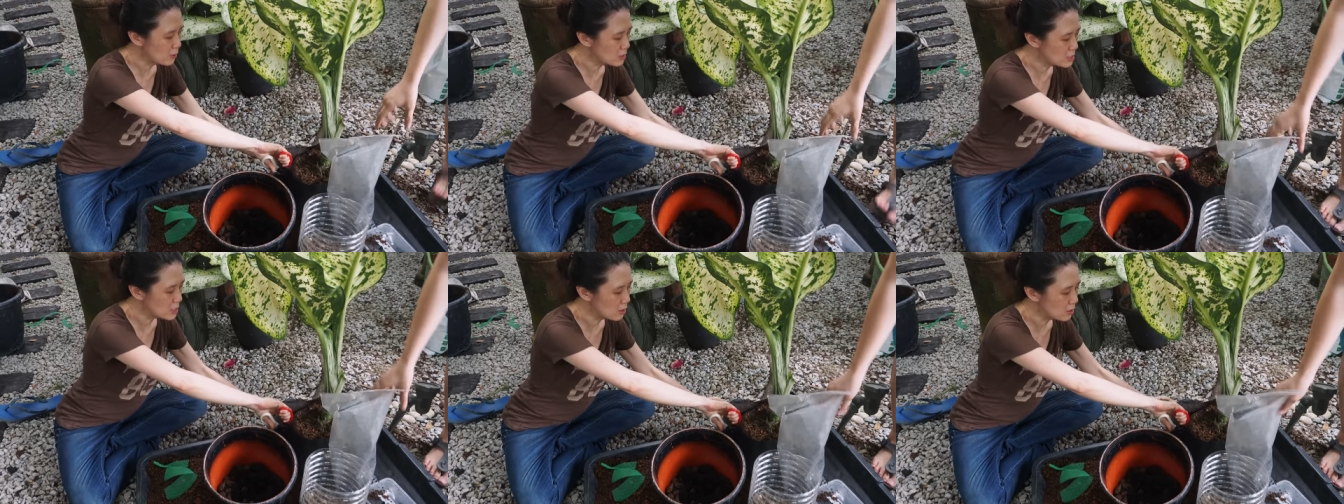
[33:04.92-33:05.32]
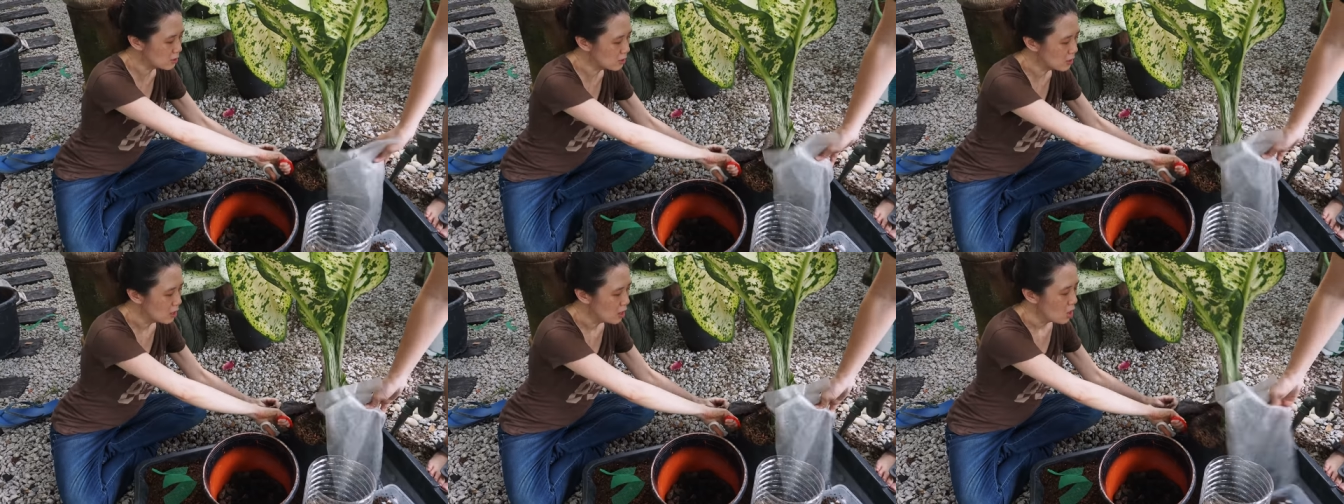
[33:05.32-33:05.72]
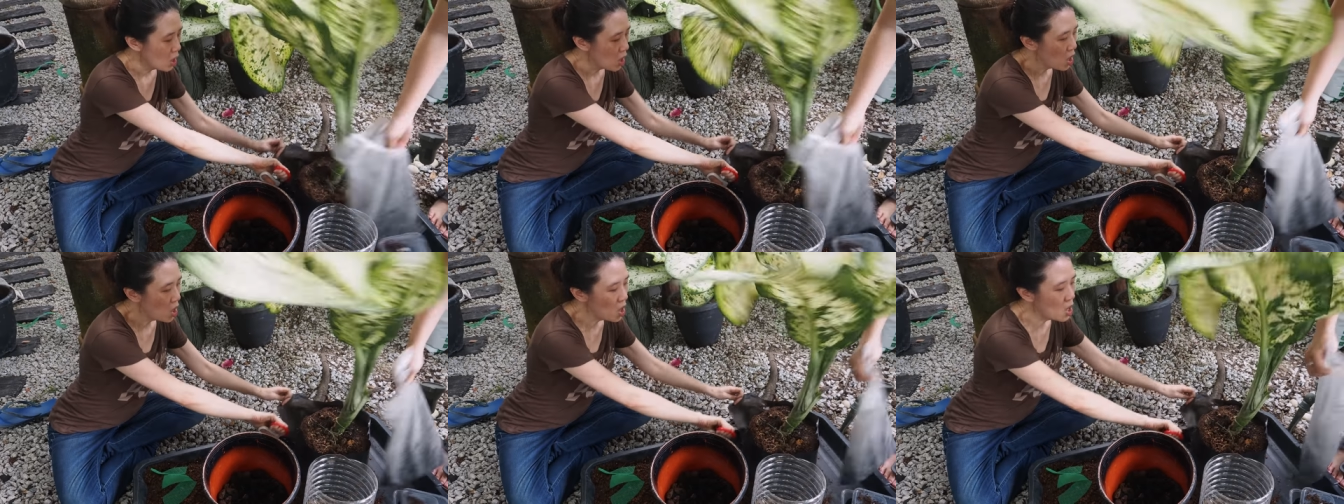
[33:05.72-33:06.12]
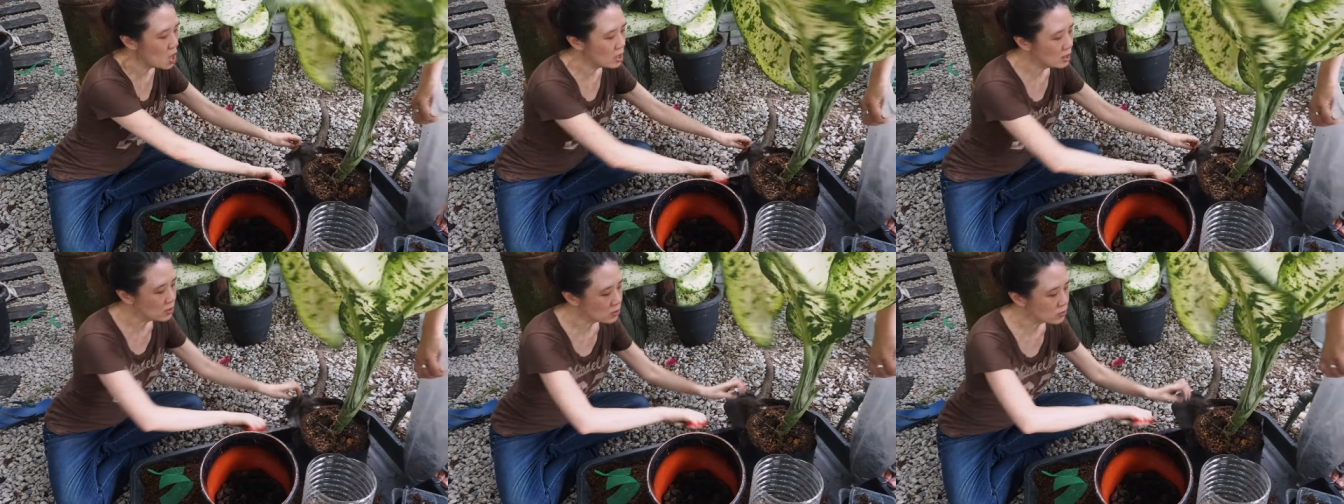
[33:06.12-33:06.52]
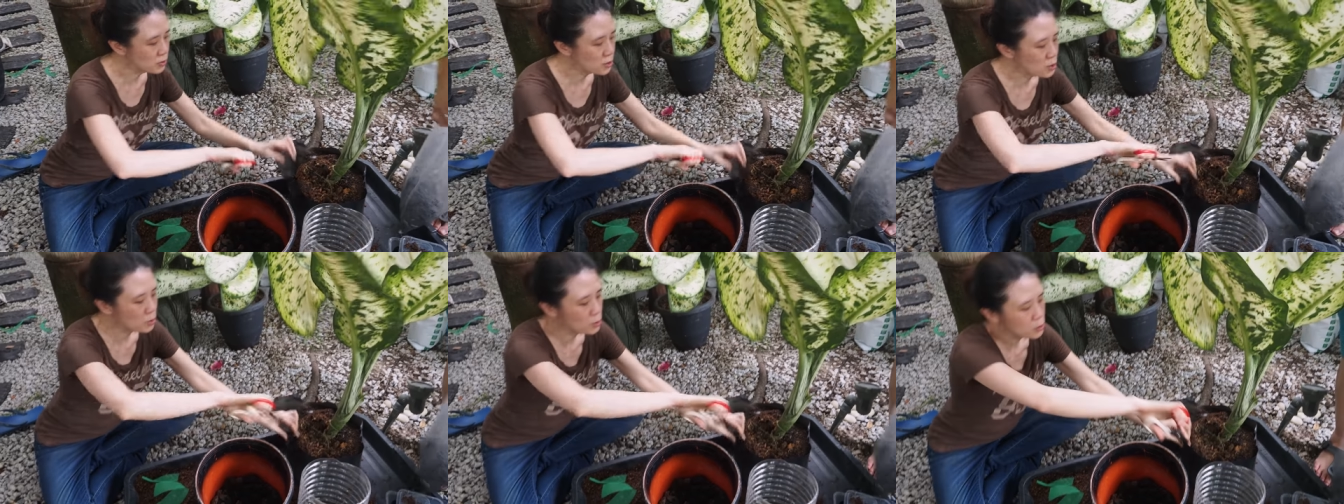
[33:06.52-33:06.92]
will tell you, oh, it's
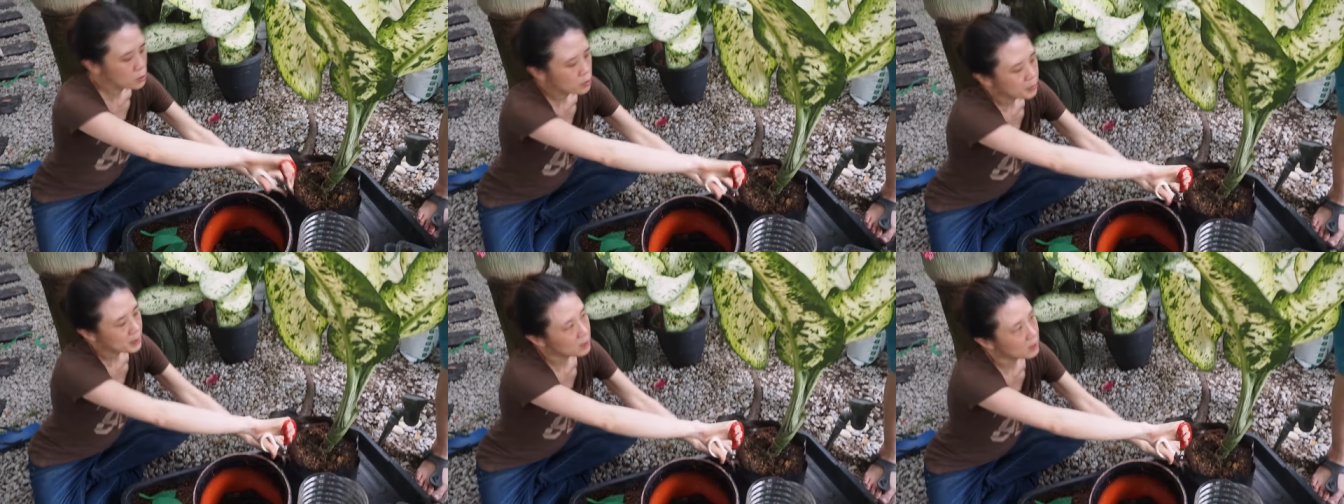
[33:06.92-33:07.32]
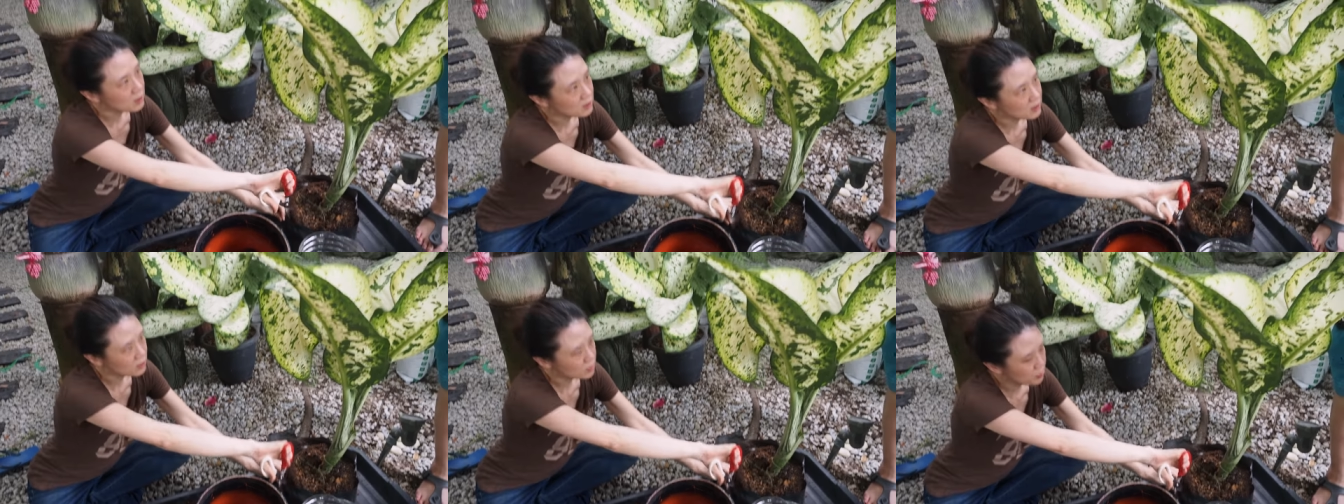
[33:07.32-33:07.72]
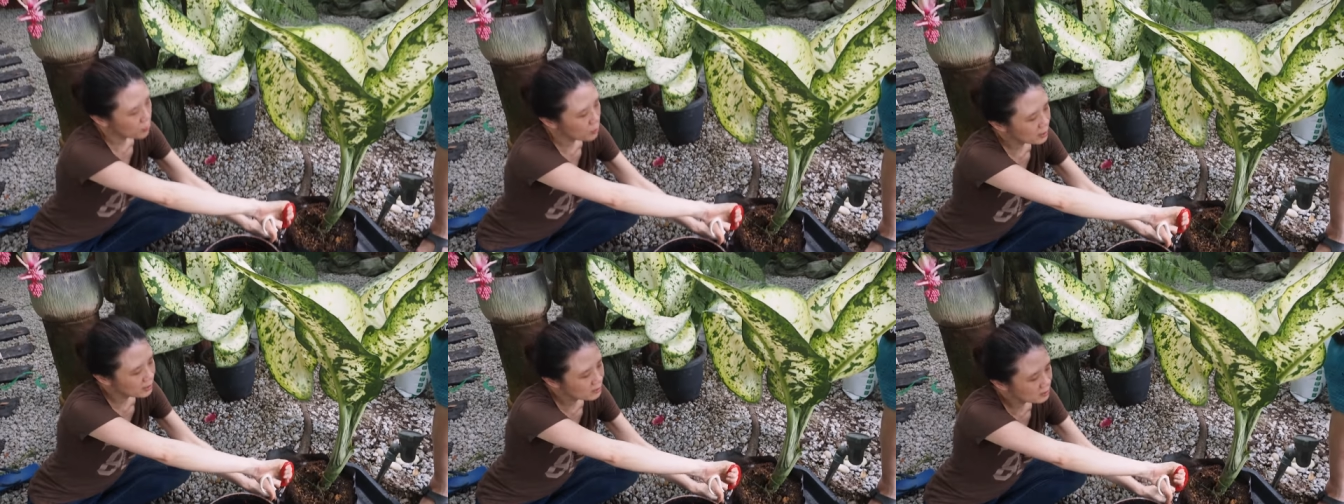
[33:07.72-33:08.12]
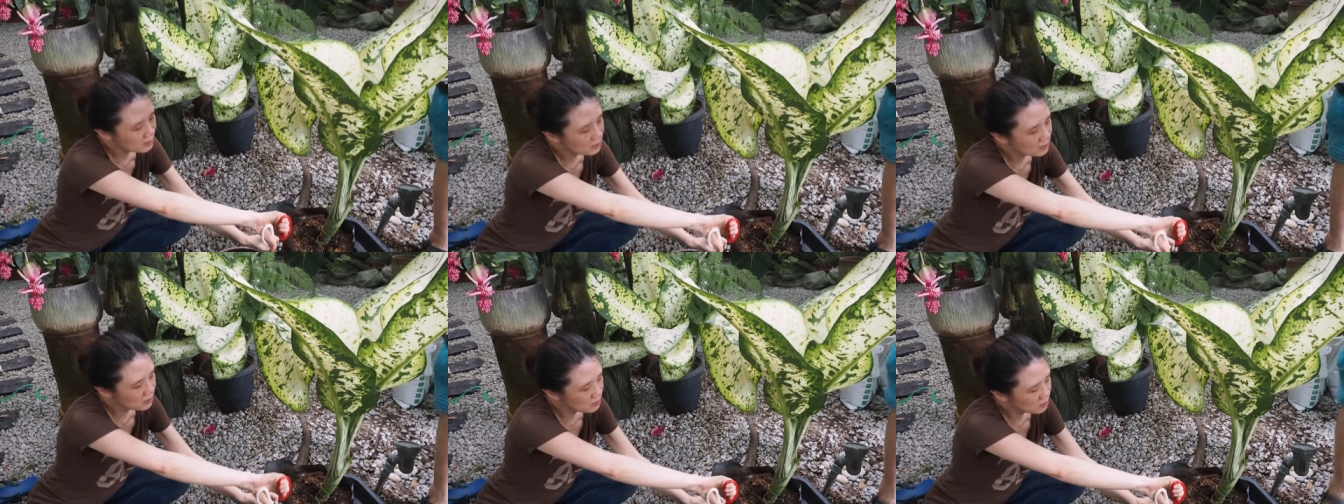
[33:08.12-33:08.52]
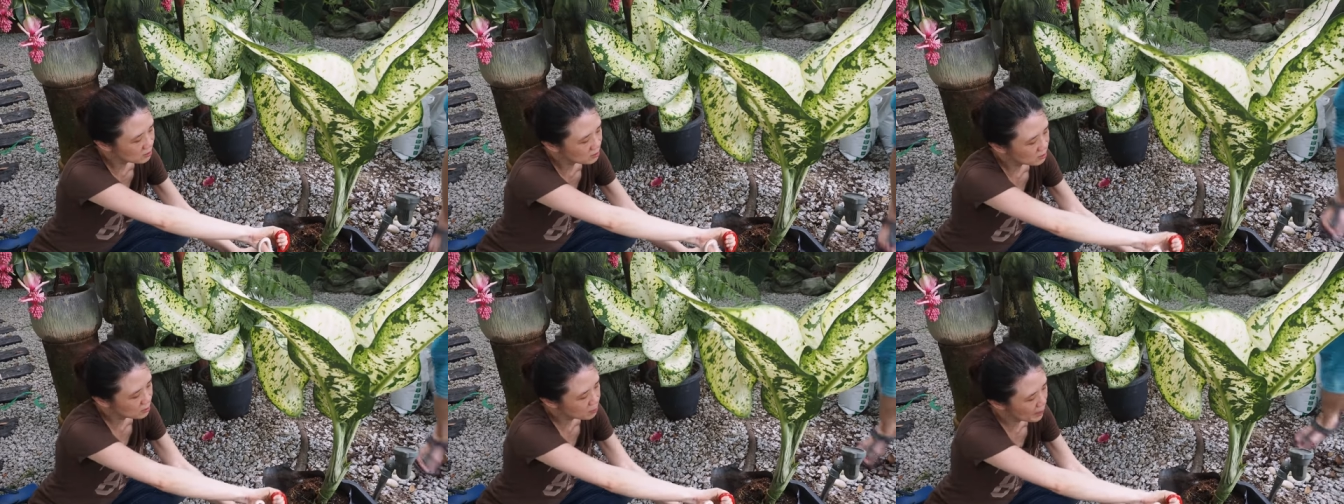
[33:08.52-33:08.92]
no good because it's
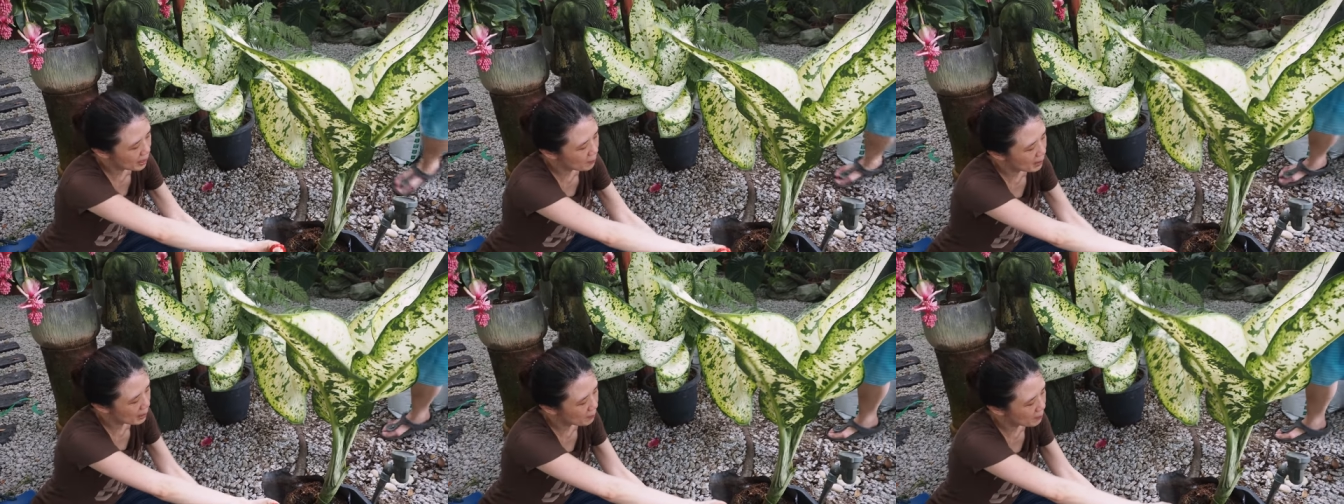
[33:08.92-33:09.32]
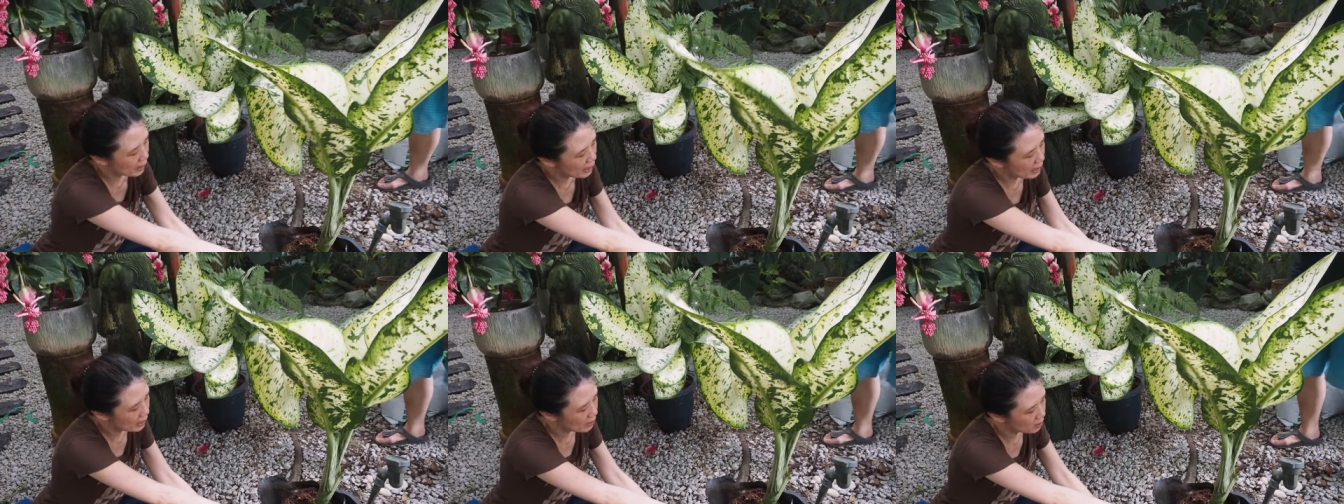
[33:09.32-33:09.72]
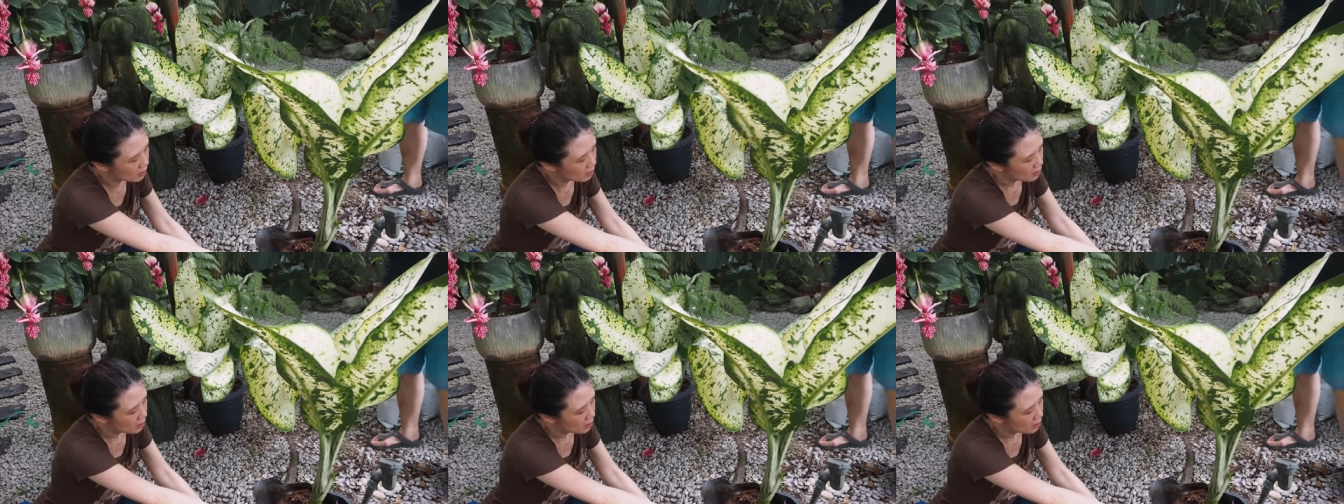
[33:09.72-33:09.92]
poisonous, blah, blah, blah.